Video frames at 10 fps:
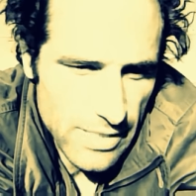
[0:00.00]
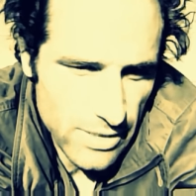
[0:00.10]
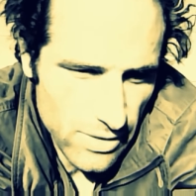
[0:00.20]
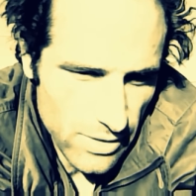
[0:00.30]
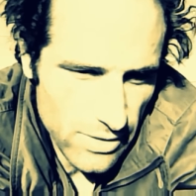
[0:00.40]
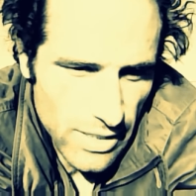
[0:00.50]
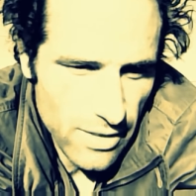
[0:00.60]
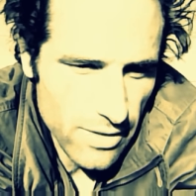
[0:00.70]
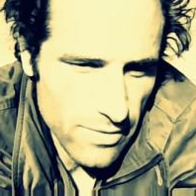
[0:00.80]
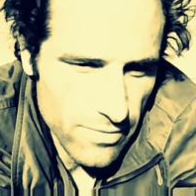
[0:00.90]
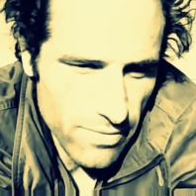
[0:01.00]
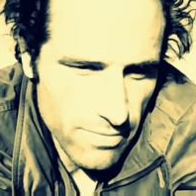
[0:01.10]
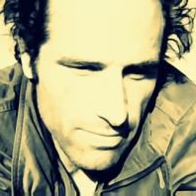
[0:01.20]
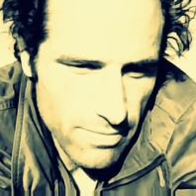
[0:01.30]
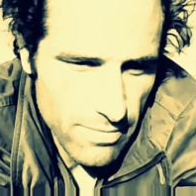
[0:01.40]
That's your little narrative.
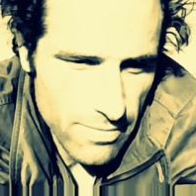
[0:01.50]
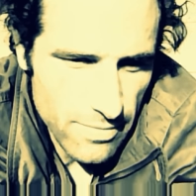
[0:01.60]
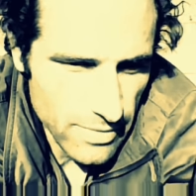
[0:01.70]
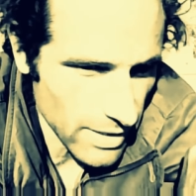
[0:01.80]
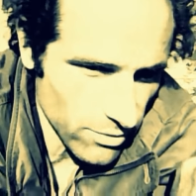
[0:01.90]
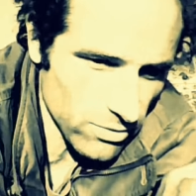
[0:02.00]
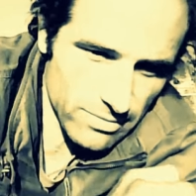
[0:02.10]
Never,